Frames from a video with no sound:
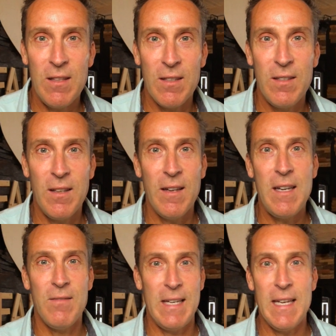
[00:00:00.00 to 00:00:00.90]
the
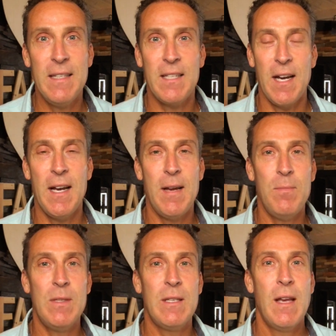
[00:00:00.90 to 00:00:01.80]
study of the end
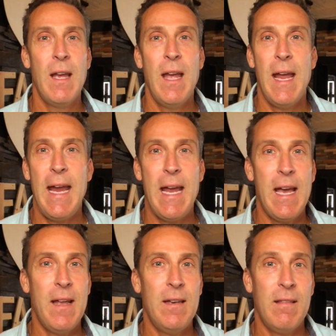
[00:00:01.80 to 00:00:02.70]
times.
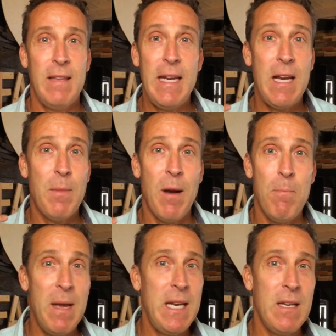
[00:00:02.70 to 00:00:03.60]
And thinking about
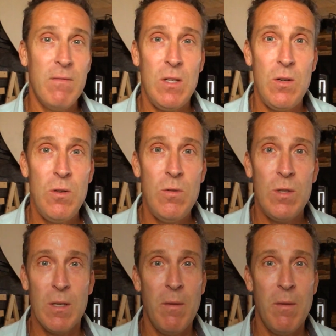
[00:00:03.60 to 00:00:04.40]
many of you, some